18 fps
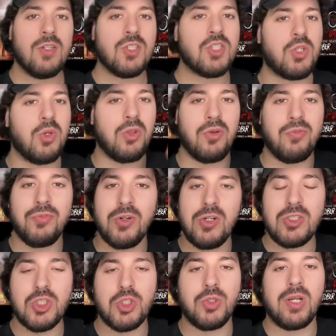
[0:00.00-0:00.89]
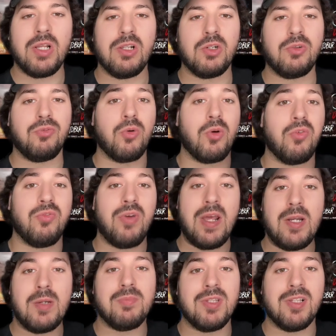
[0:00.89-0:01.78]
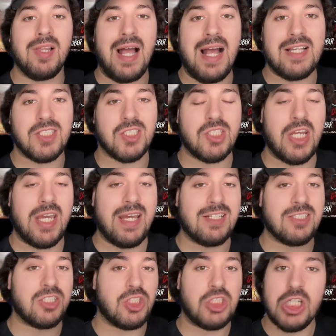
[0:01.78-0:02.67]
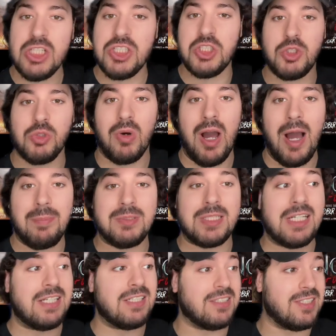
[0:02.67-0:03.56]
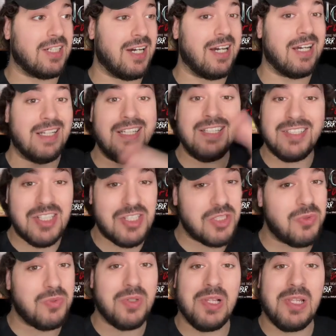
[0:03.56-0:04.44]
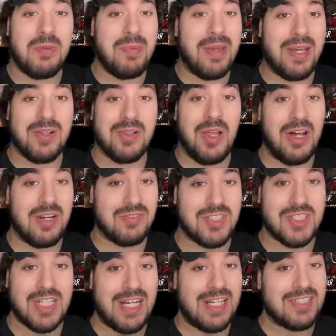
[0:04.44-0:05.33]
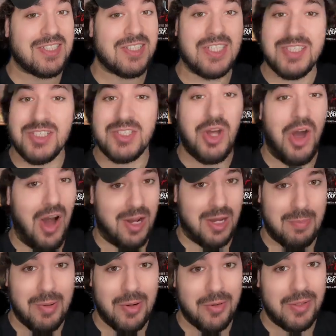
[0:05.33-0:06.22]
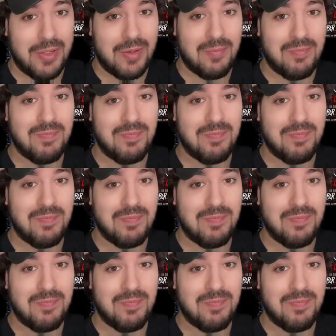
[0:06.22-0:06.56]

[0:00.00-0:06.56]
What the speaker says: So the first trailer for Venom the Last Dance just dropped, and it doesn't really make a lot of sense. Let's talk about it.